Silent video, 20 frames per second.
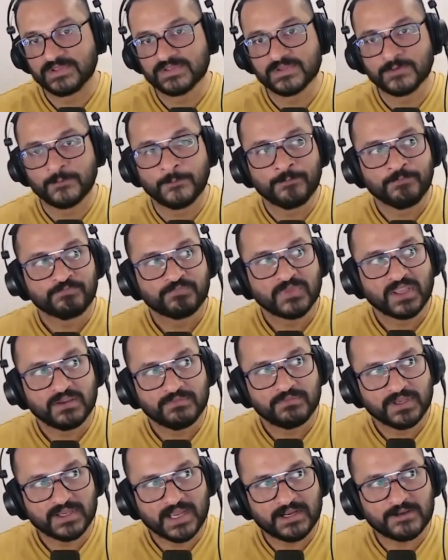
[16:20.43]
So
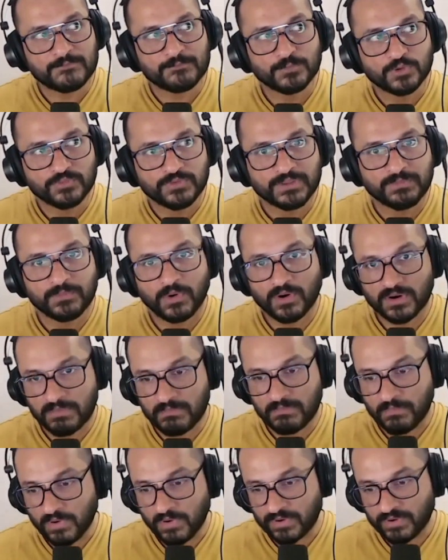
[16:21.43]
we're kind of moving more and
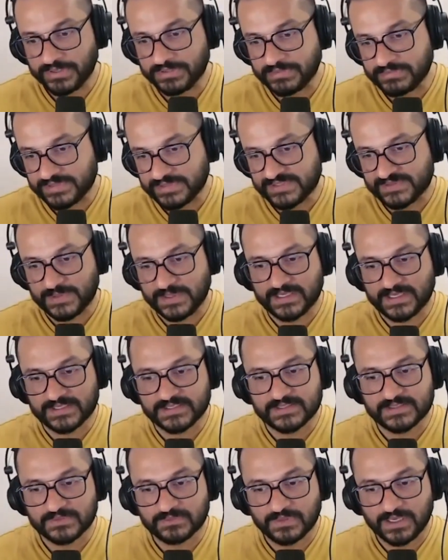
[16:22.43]
more into this
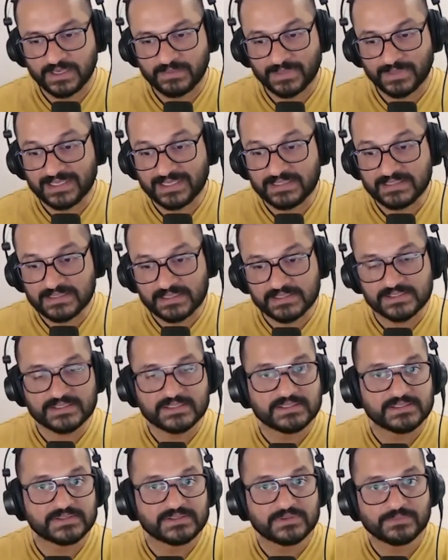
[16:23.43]
space where my intention
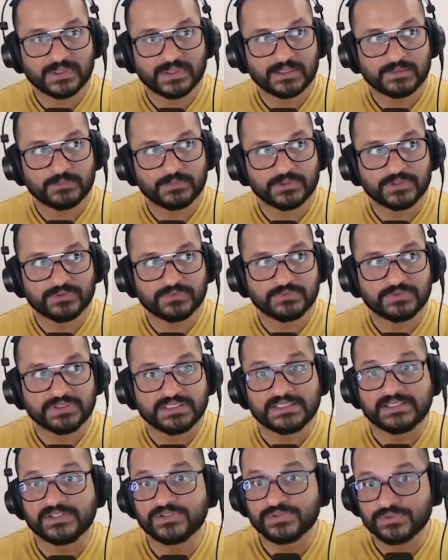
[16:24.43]
is to be able to
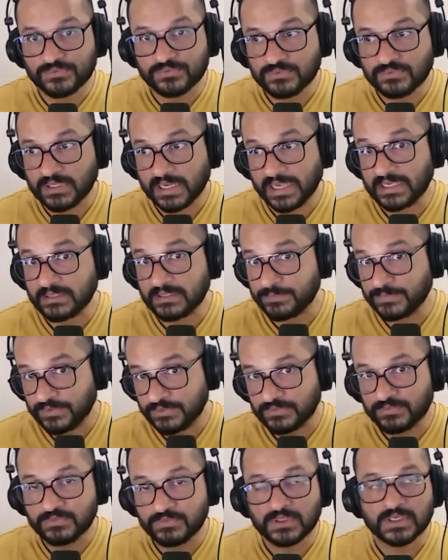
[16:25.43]
teach you, help
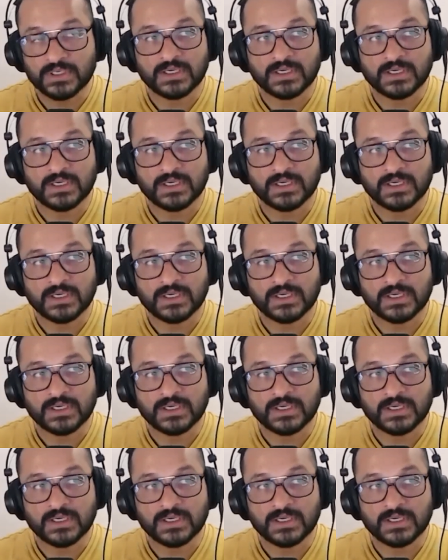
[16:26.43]
you